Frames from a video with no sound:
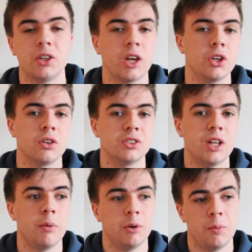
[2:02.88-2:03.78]
educational
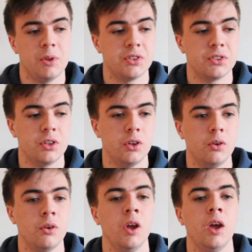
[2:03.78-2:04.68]
establishments
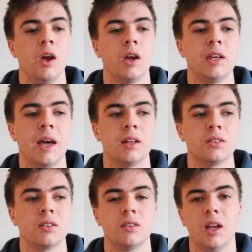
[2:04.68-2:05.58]
to
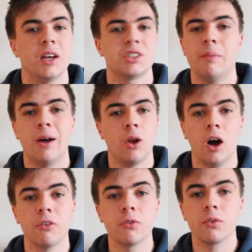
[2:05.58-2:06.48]
get X amount
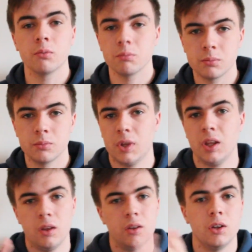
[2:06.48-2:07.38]
off
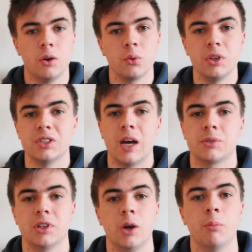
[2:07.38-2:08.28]
all these
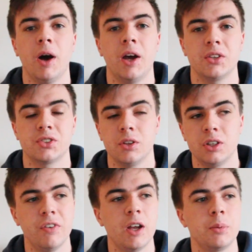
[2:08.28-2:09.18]
apps that they were buying. So the
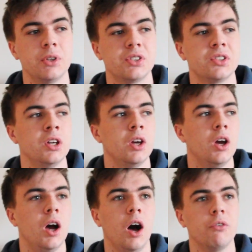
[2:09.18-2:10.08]
developers
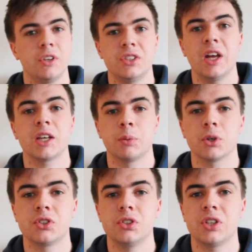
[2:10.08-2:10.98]
of these
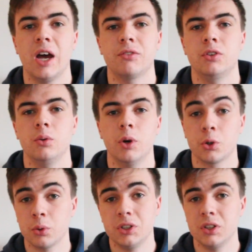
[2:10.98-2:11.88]
textbooks just have to
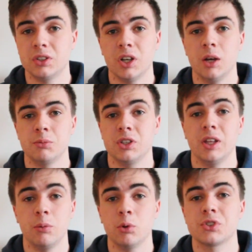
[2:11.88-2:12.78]
agree to the terms
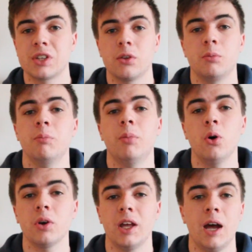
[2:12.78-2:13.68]
that they will sell them in
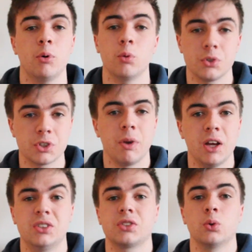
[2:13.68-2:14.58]
bulk, and Apple will
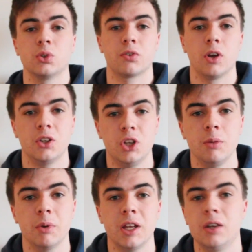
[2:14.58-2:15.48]
supply to schools for a lot
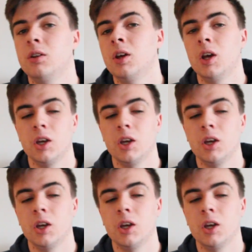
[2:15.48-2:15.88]
cheaper than